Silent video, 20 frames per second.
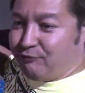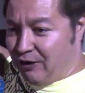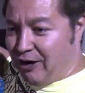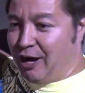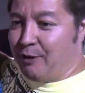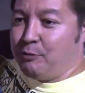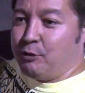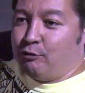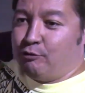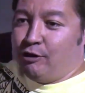
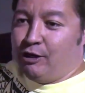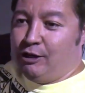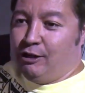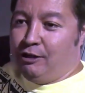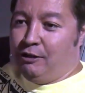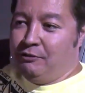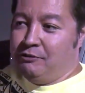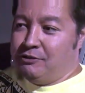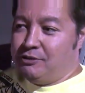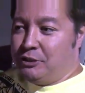Fire up off the
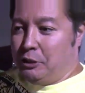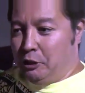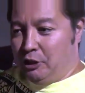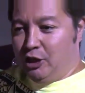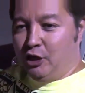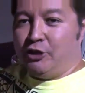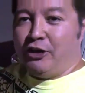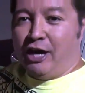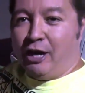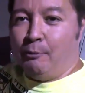grill, do a
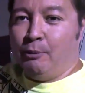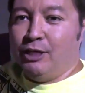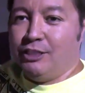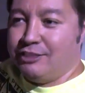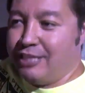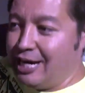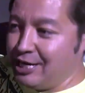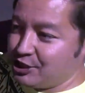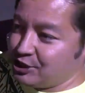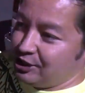little
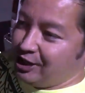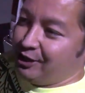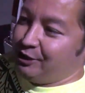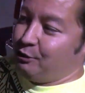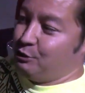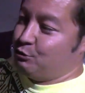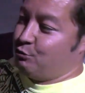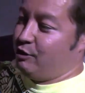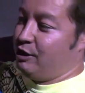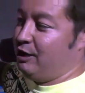caramelization on those